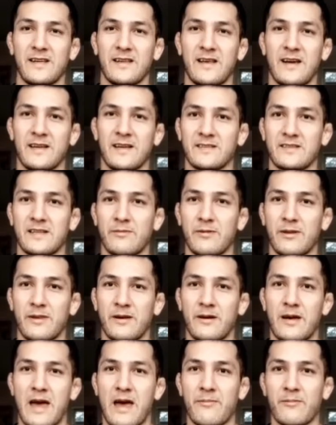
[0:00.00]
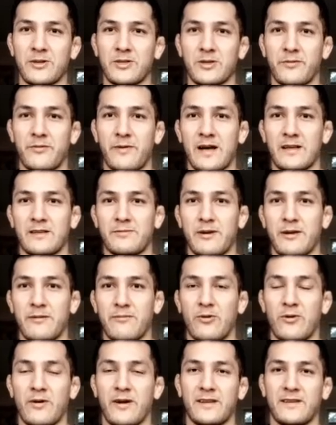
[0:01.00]
like some of the amateur fights being
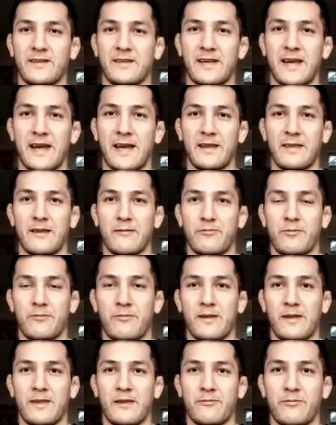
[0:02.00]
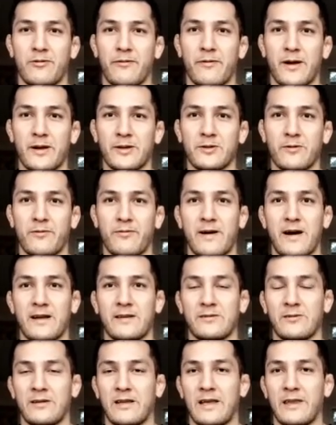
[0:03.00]
more entertaining than the professional
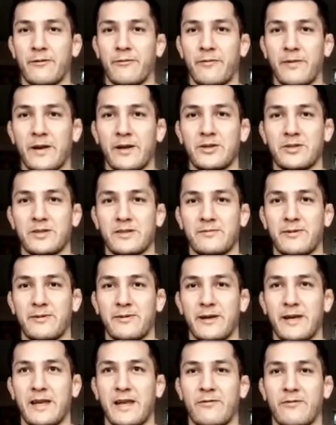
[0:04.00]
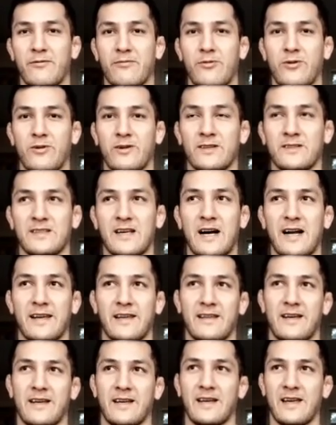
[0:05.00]
fights, or like the finishes being even more exciting.
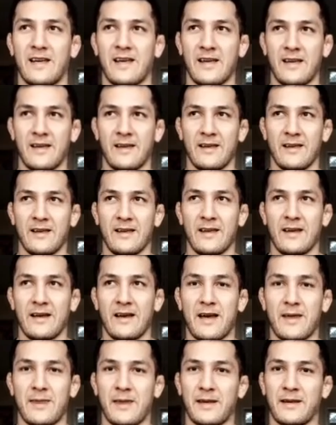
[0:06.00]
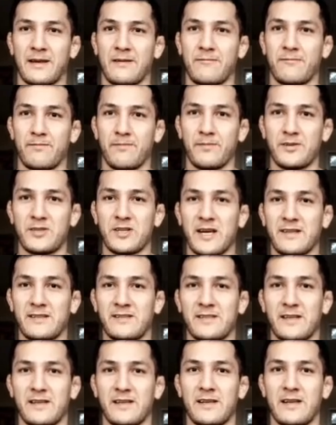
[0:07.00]
Like I think
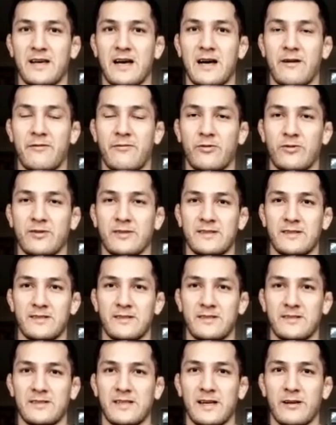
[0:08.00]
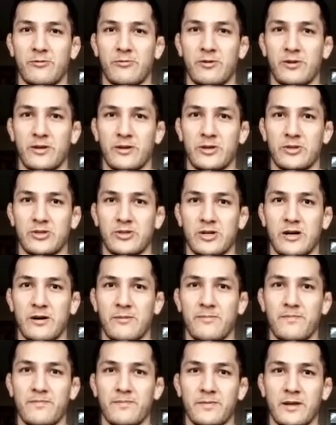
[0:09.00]
Jason Vorst has just done a really good
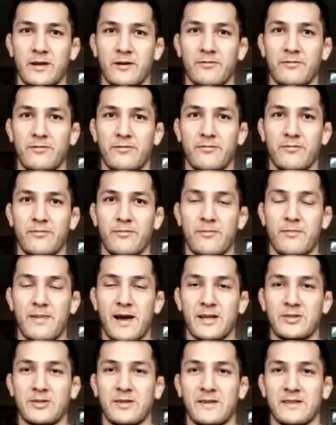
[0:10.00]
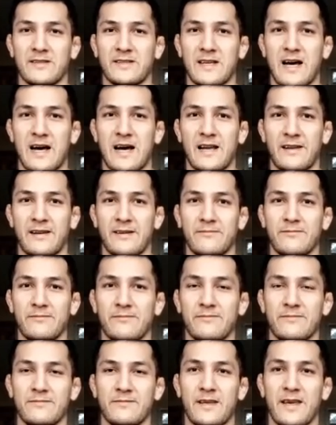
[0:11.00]
job of matching this card, and
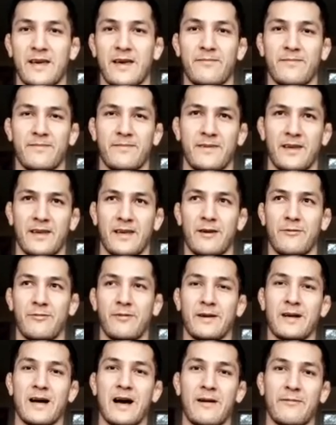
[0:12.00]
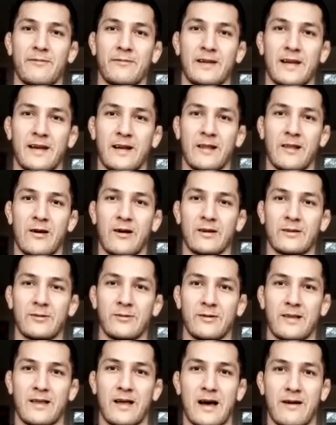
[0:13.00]
yeah, if you can't get along to
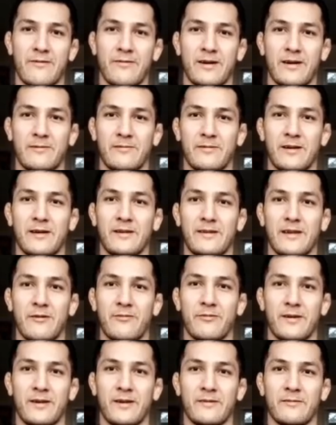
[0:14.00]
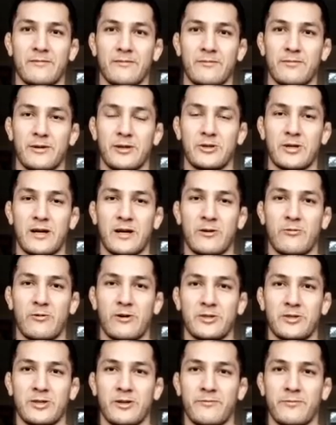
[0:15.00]
it live, I'd definitely be trying to
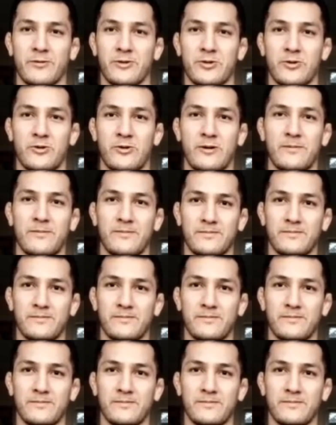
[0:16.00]
watch it for sure.